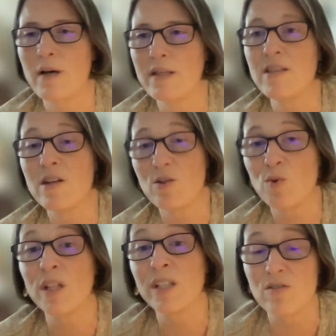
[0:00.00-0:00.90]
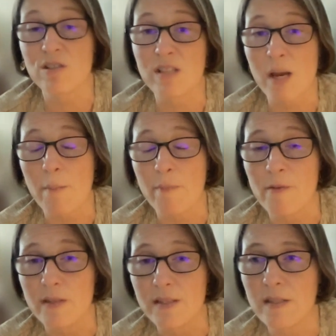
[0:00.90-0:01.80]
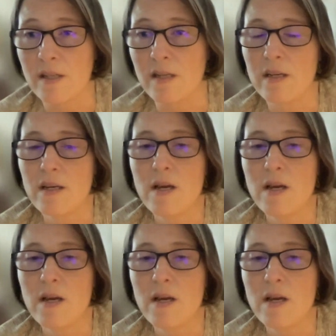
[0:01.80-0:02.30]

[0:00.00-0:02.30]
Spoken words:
I think they really used to say, I'm from the city.